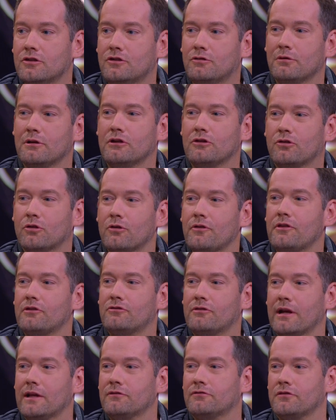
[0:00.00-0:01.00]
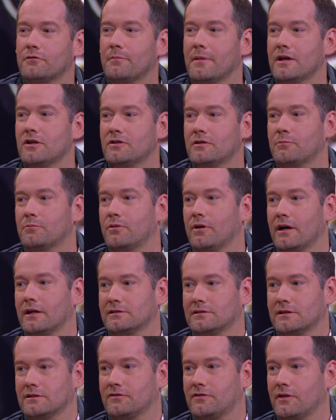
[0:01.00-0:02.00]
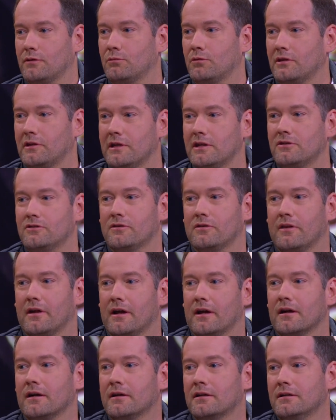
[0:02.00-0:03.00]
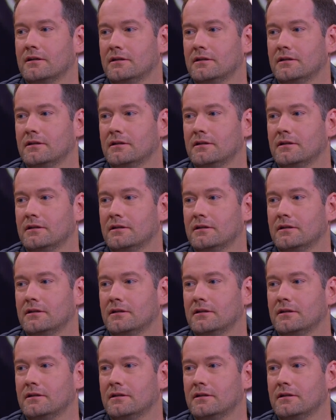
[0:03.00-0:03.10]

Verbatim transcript: to endure the transformation process that will lead you there.